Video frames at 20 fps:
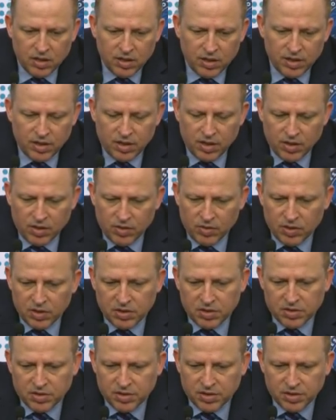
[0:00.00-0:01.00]
You know,
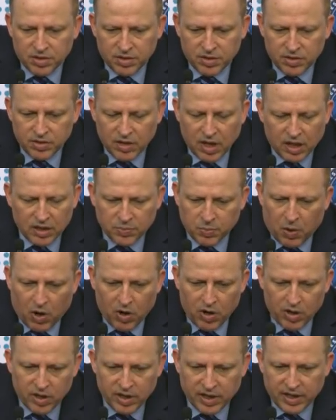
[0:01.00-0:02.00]
it's, that's
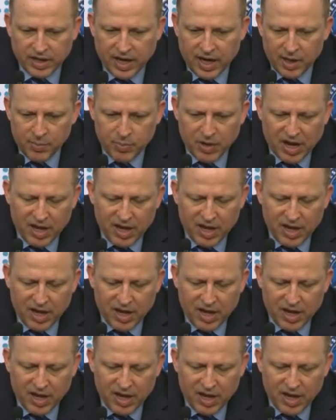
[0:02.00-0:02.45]
part of the game,